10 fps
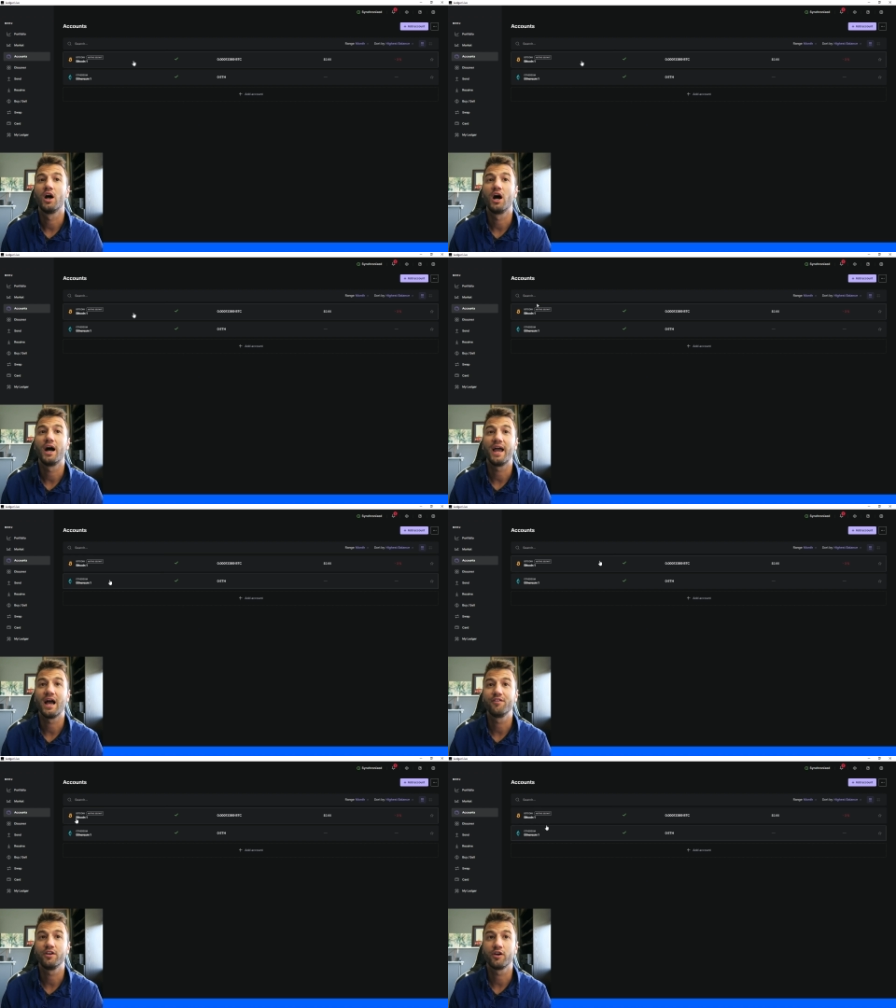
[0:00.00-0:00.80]
Uh, I
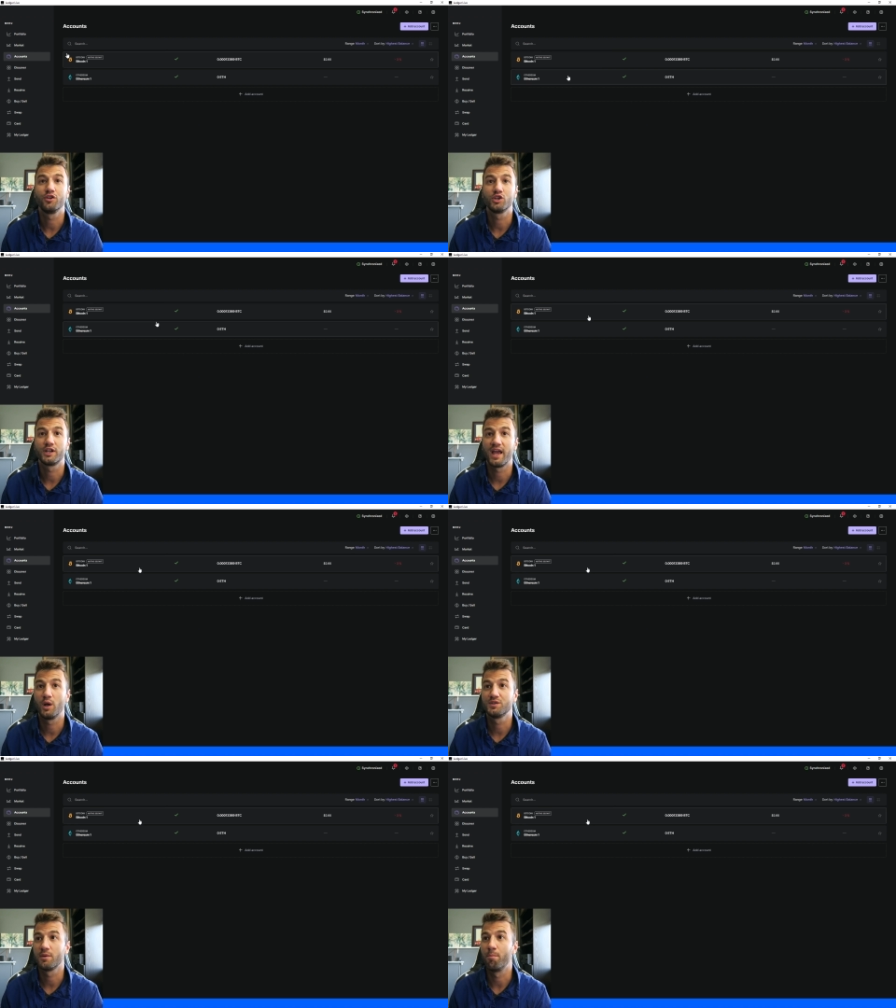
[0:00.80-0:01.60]
have here under
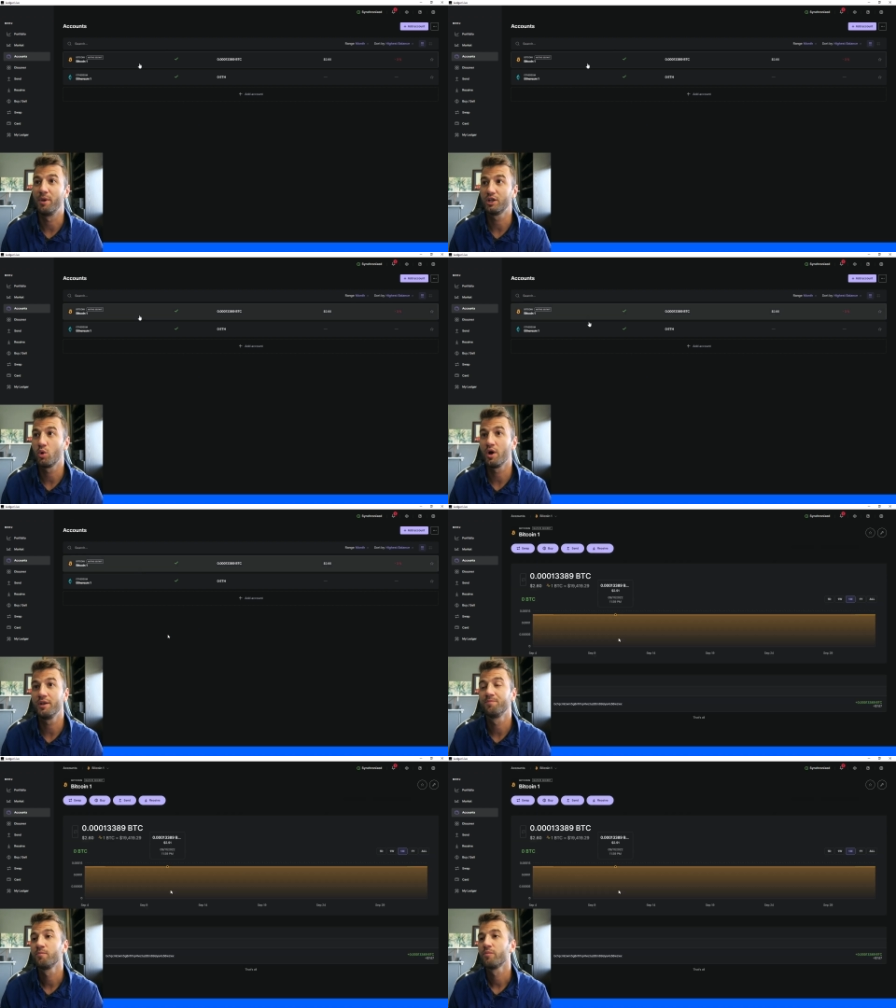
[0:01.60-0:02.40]
accounts,
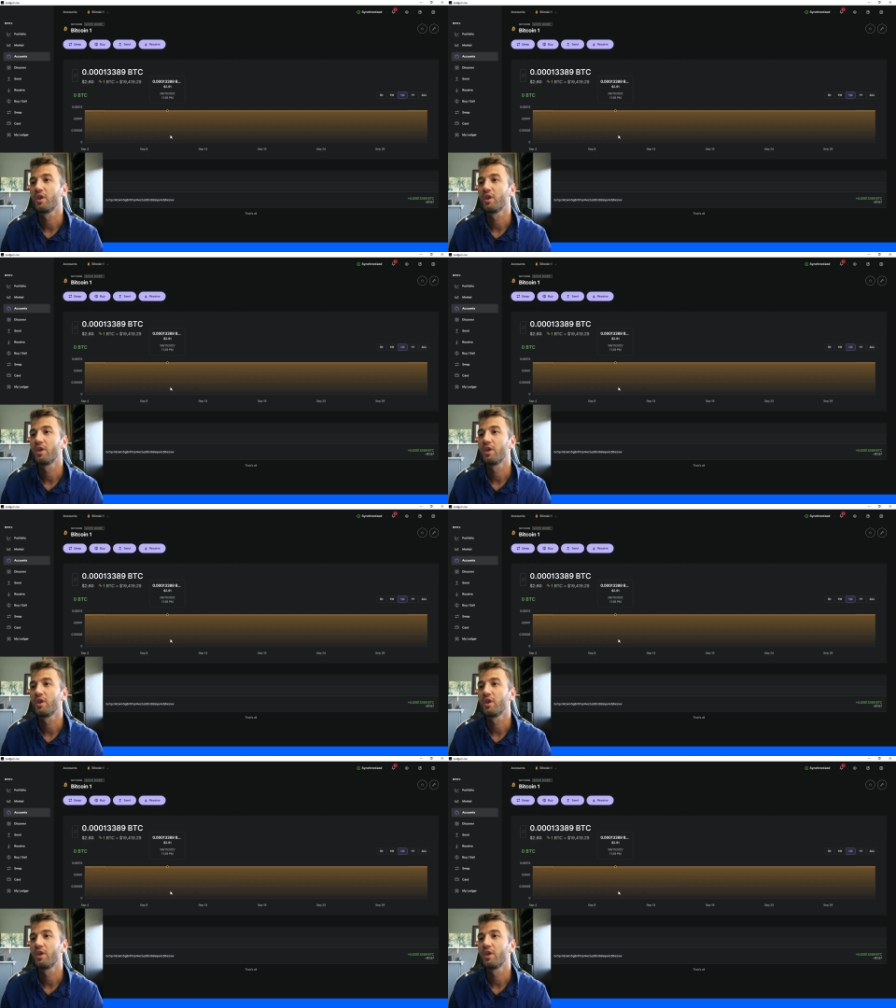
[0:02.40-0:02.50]
Bitcoin.